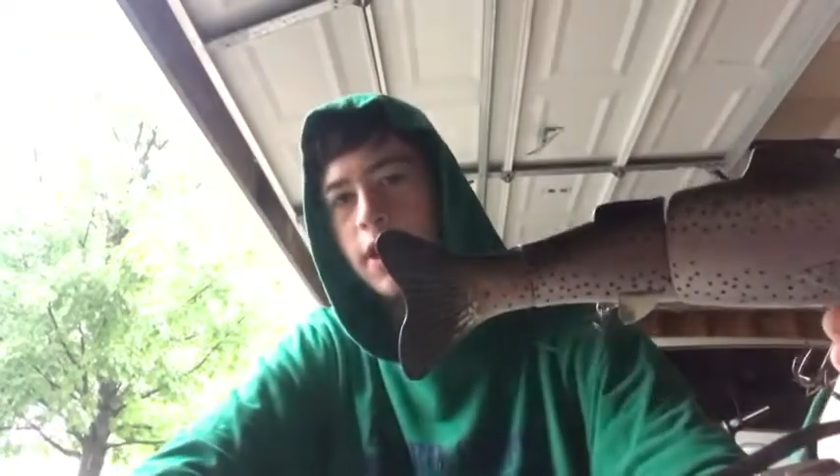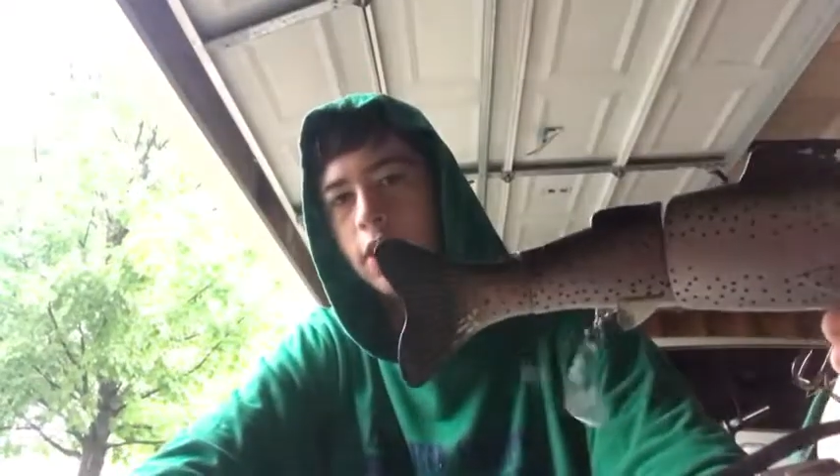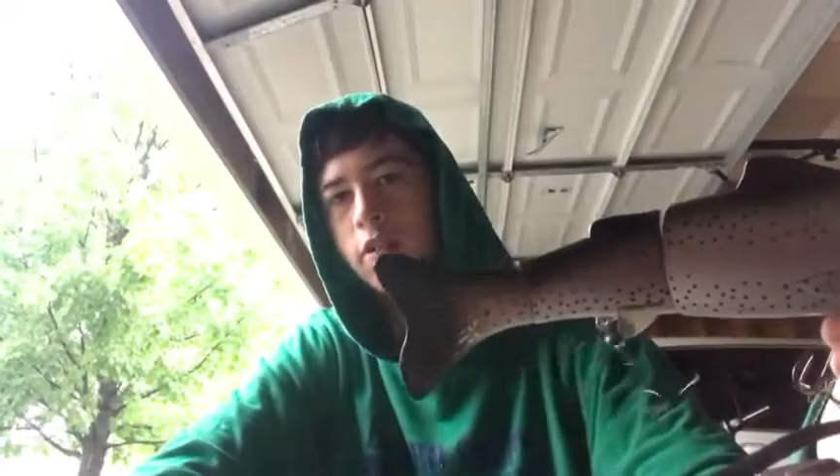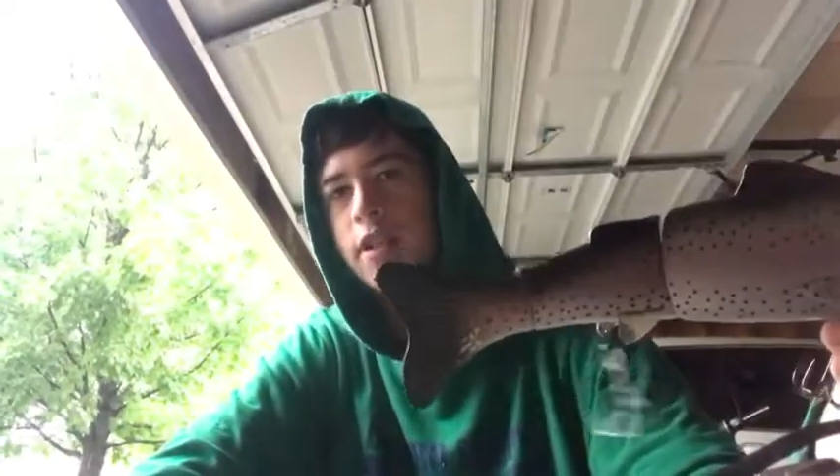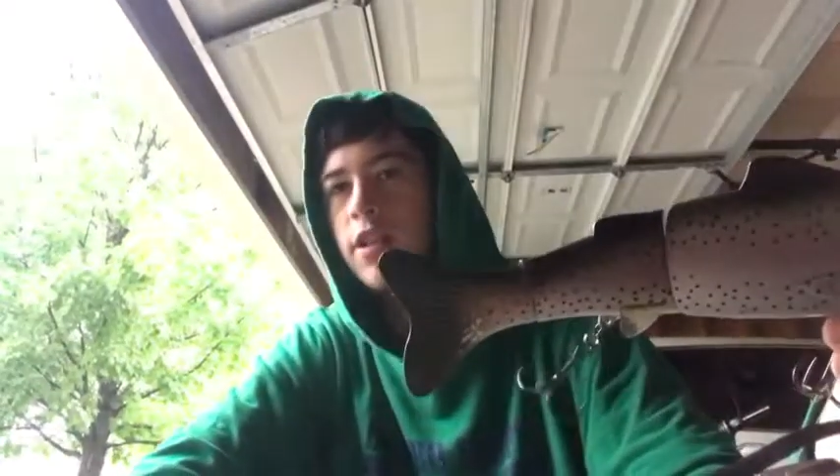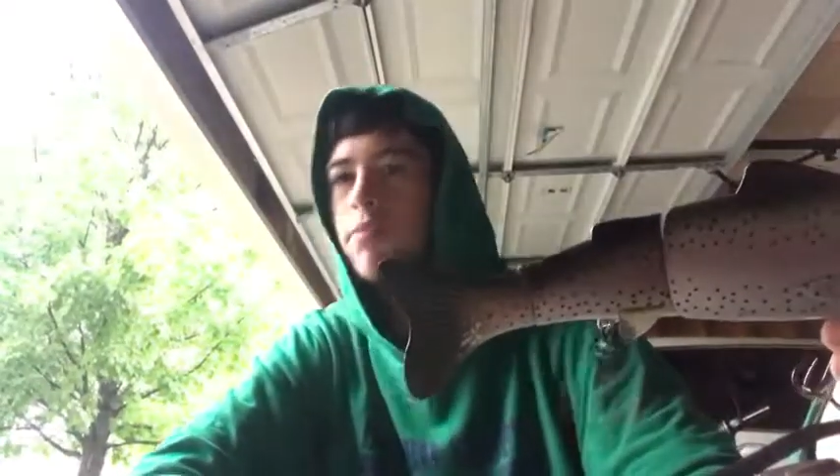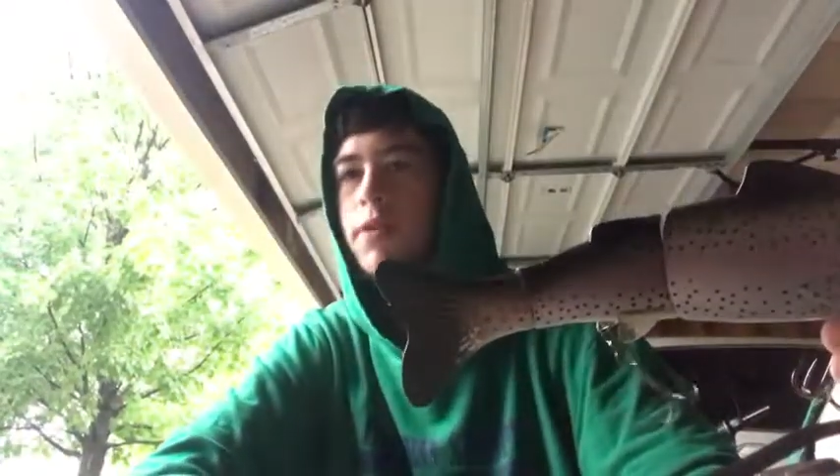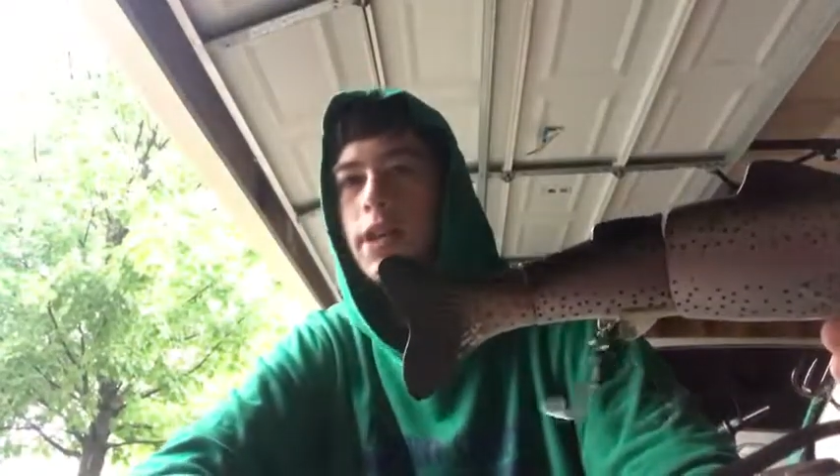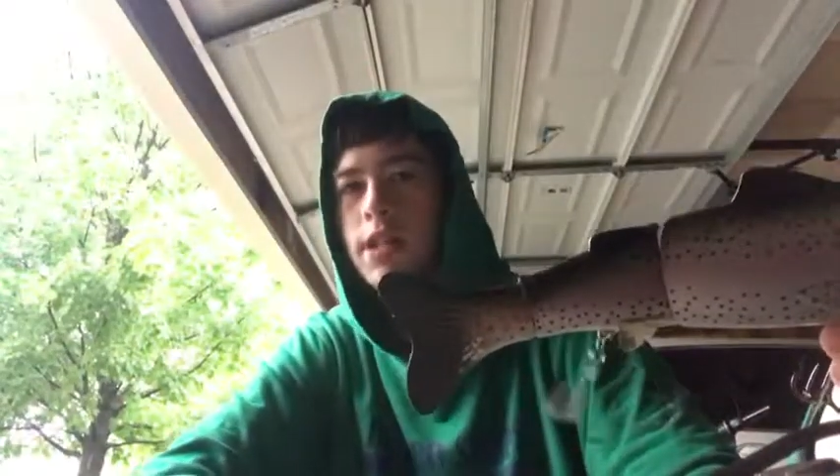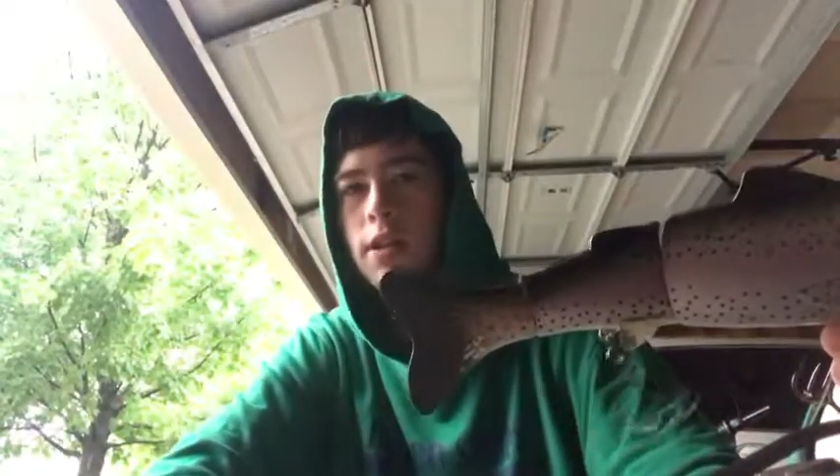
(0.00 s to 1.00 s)
oh, tail
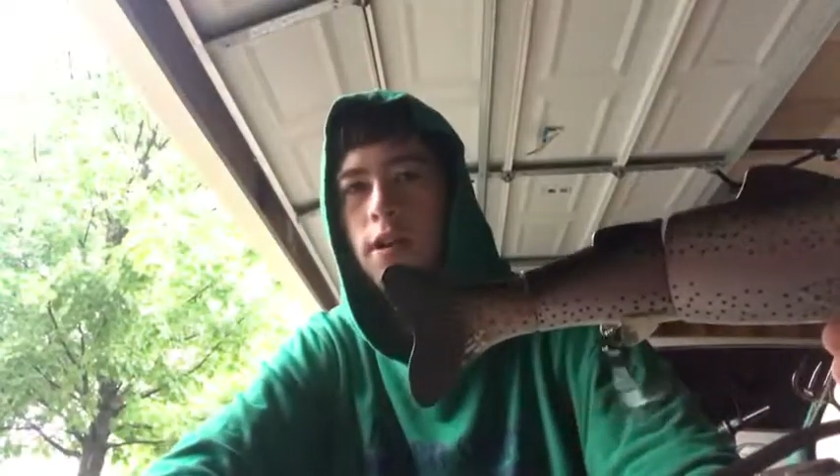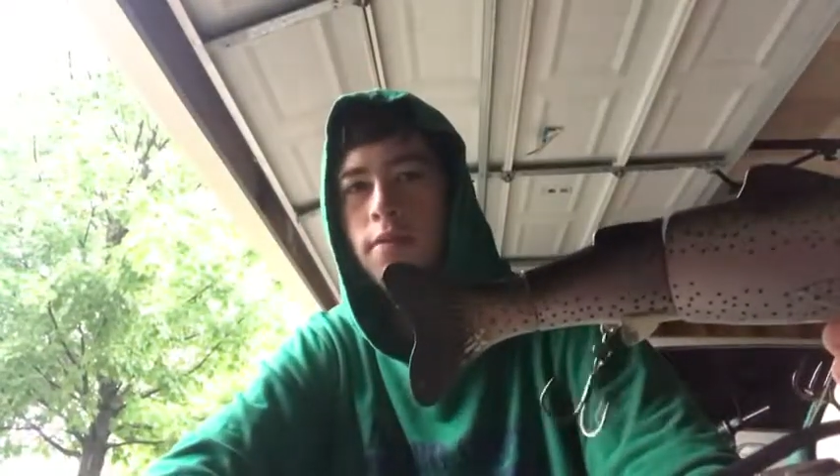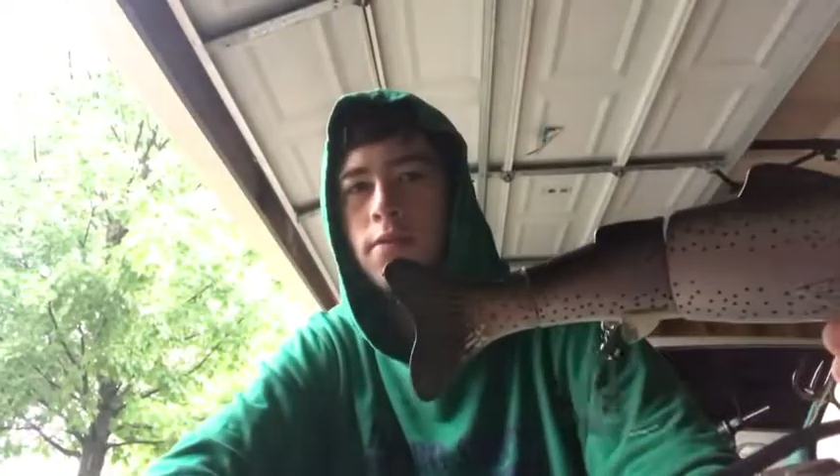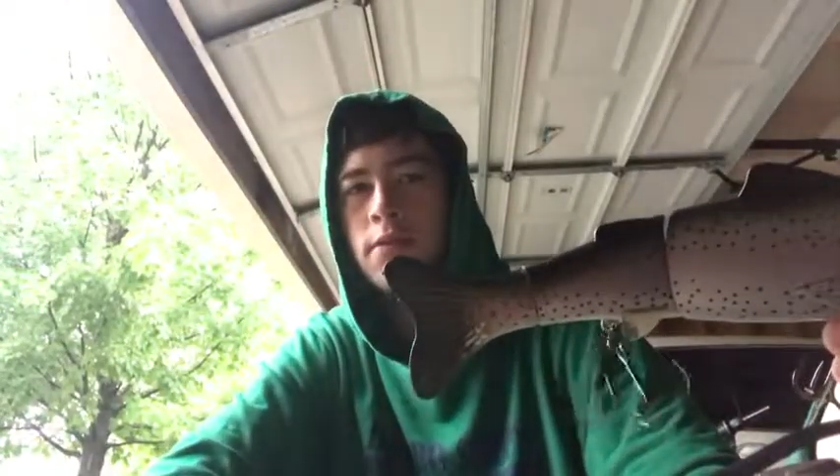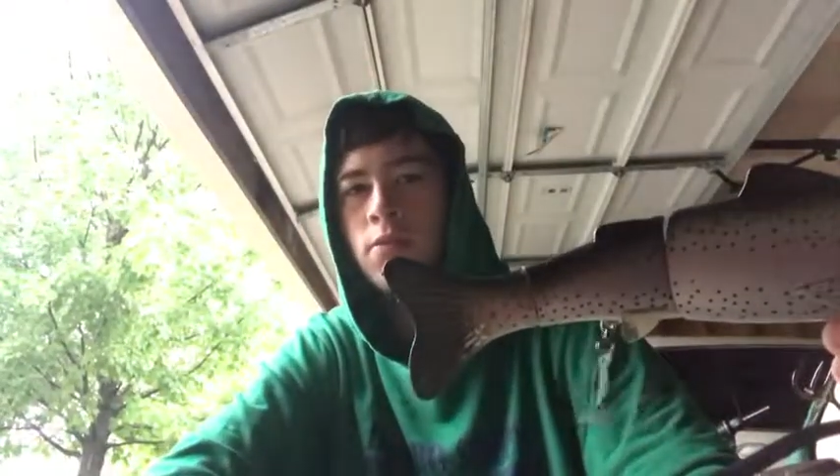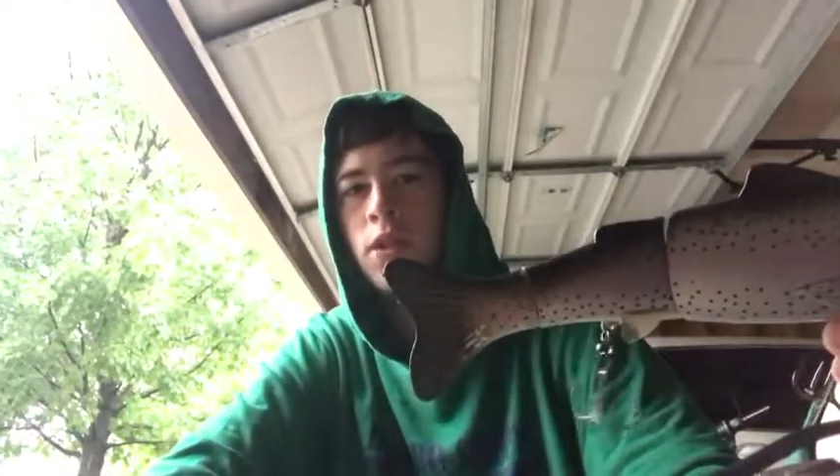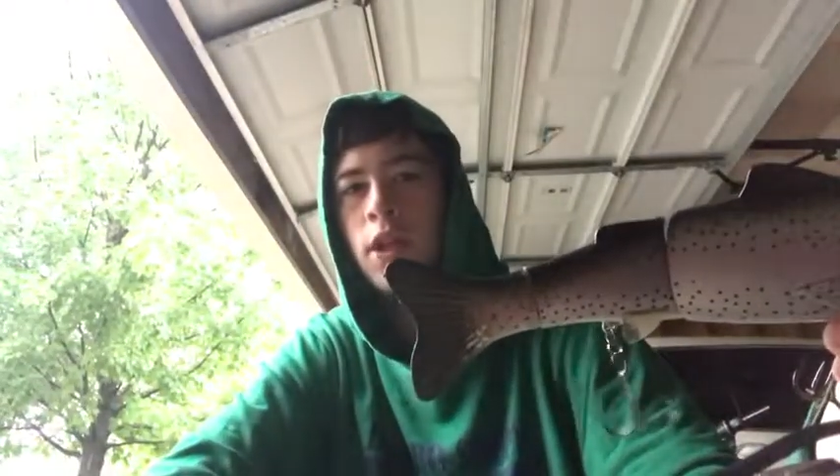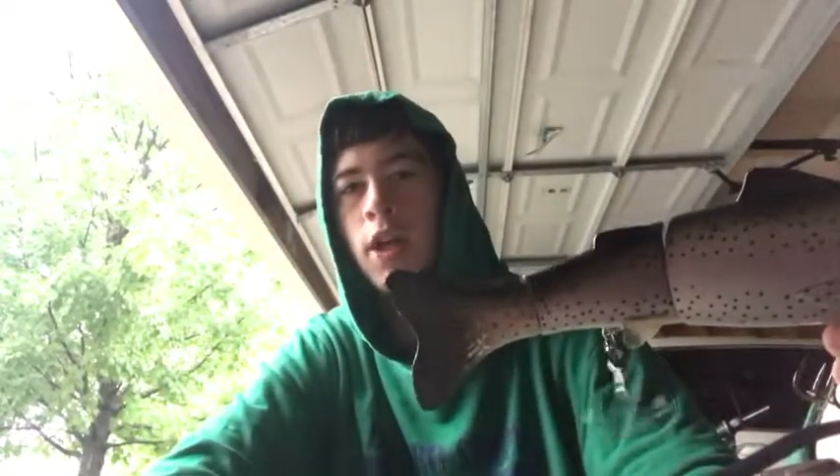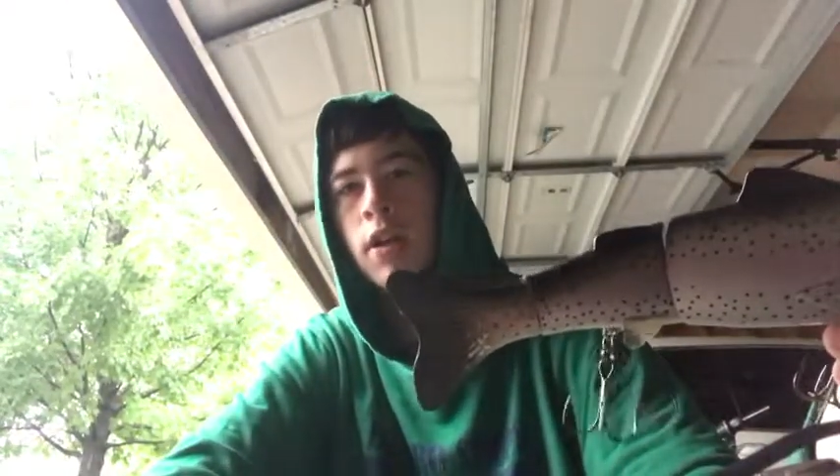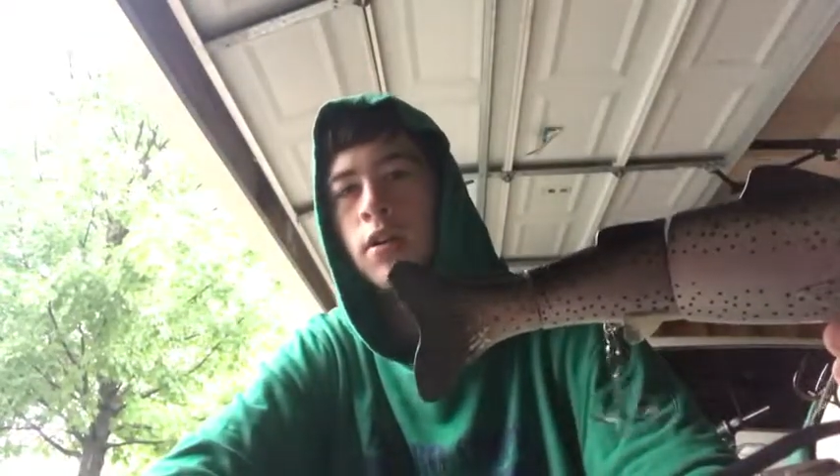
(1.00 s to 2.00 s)
breaks off and
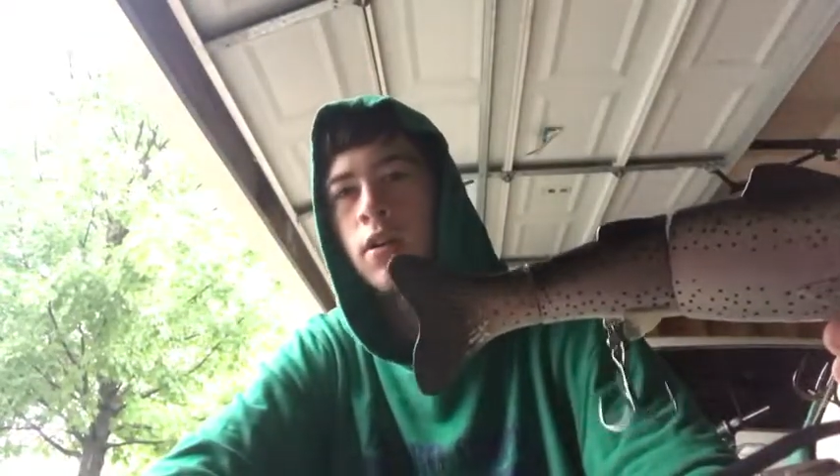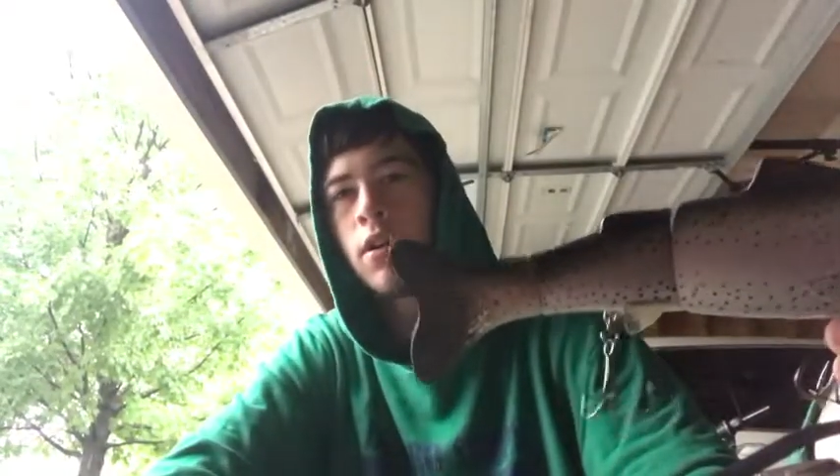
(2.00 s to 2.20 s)
whatnot.